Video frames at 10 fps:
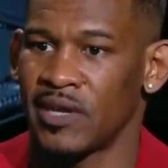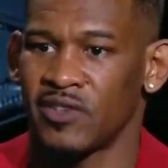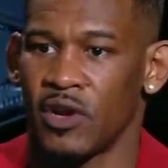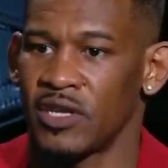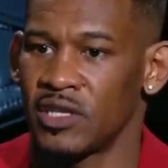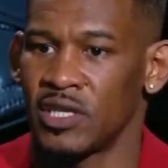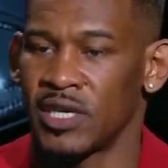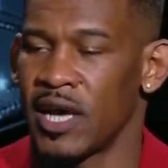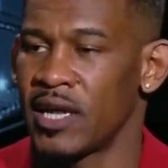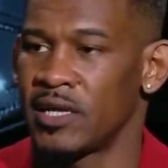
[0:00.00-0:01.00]
I started to
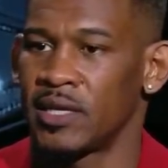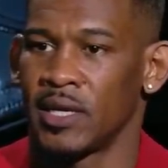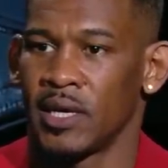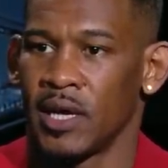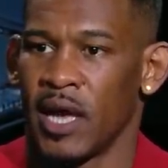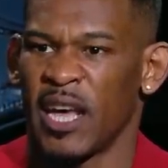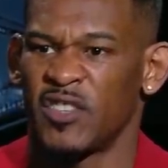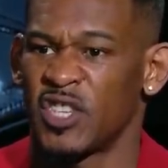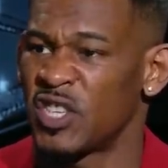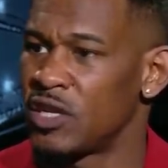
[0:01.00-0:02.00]
look at it
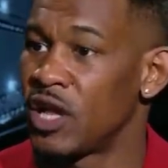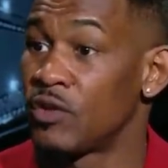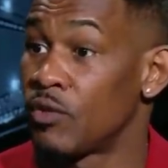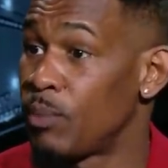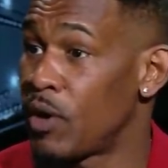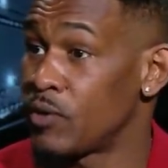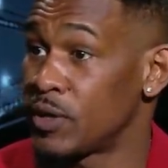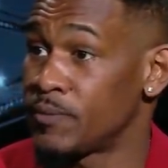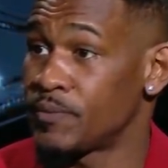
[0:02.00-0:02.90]
as just another opponent.